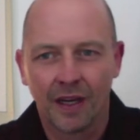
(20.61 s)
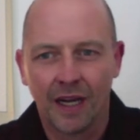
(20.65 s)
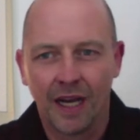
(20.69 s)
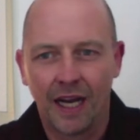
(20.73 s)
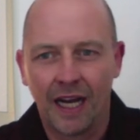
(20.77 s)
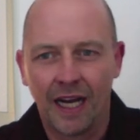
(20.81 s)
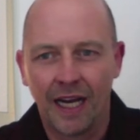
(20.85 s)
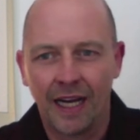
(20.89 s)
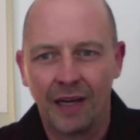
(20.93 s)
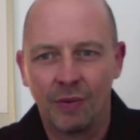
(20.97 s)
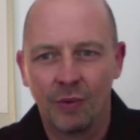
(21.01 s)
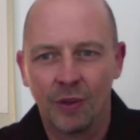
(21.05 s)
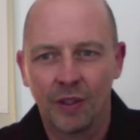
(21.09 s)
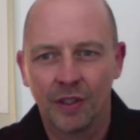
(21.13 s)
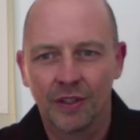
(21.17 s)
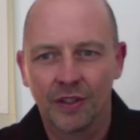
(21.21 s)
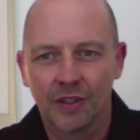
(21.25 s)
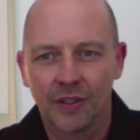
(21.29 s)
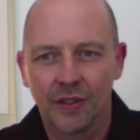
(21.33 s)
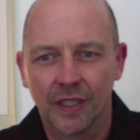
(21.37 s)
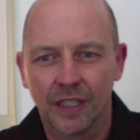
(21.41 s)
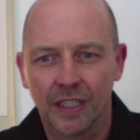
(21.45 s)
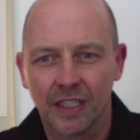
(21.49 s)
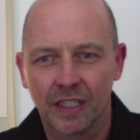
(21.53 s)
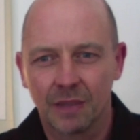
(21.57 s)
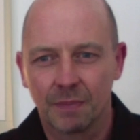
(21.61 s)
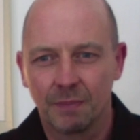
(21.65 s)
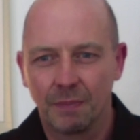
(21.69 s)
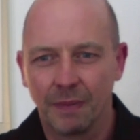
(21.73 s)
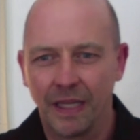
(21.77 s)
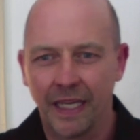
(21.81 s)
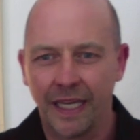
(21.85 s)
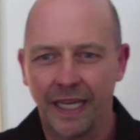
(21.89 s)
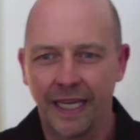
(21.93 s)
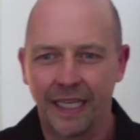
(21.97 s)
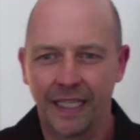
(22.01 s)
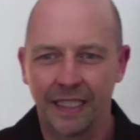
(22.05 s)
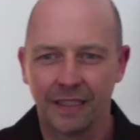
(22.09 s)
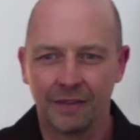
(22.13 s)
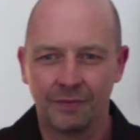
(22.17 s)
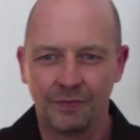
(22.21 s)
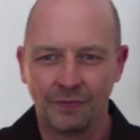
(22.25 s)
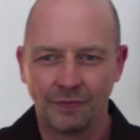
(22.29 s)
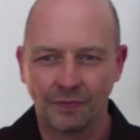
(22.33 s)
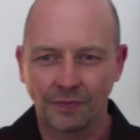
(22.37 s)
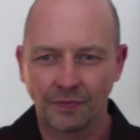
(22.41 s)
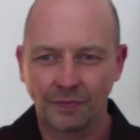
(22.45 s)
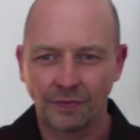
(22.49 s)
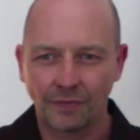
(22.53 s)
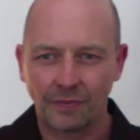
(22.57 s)
I want to explain
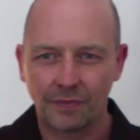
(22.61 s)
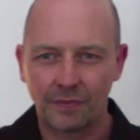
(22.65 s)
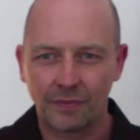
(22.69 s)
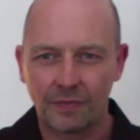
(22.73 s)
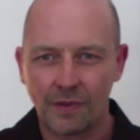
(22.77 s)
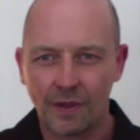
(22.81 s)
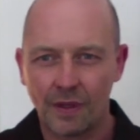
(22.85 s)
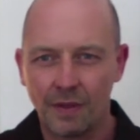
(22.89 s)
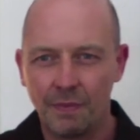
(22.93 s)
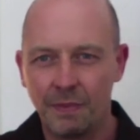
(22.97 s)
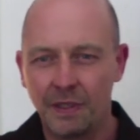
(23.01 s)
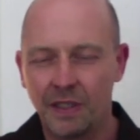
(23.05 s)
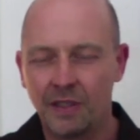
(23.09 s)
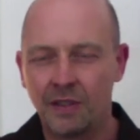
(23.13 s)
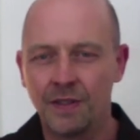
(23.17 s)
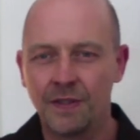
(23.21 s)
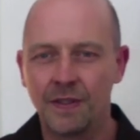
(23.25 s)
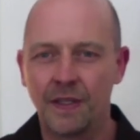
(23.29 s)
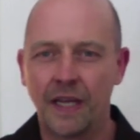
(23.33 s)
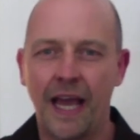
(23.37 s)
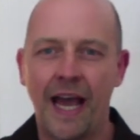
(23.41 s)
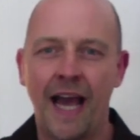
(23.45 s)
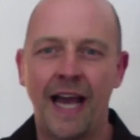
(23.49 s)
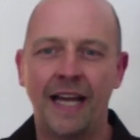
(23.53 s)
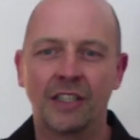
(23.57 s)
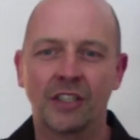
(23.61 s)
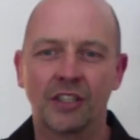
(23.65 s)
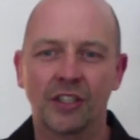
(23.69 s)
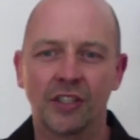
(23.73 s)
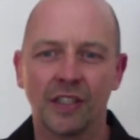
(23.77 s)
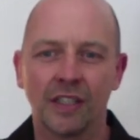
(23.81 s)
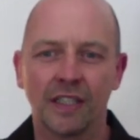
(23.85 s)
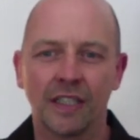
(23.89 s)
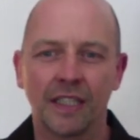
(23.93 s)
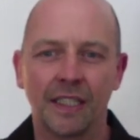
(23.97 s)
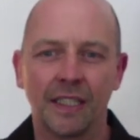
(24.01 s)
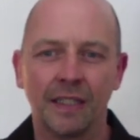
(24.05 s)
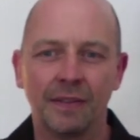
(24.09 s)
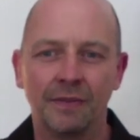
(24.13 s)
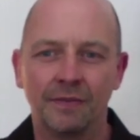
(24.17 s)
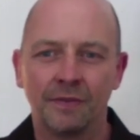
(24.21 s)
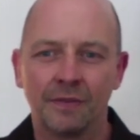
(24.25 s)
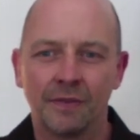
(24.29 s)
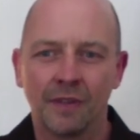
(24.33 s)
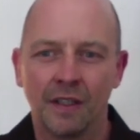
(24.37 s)
because actually